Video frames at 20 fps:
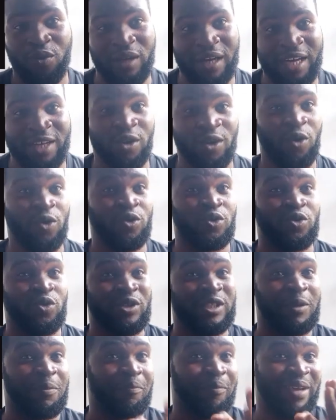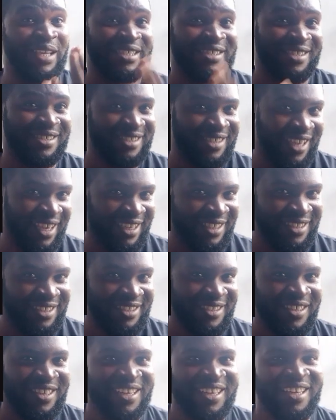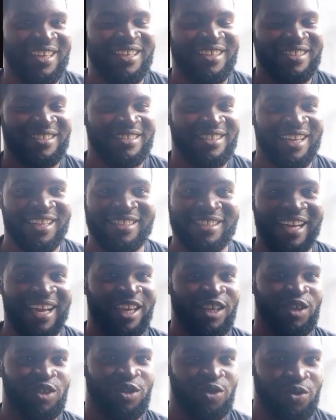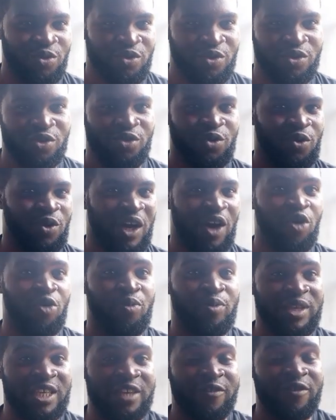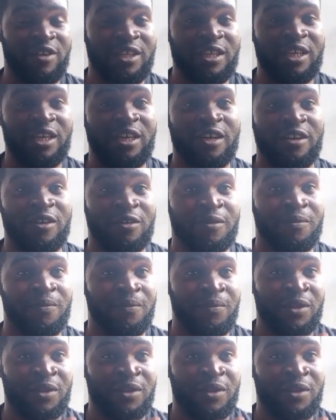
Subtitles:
and also the pesticide that I used. So I will be giving a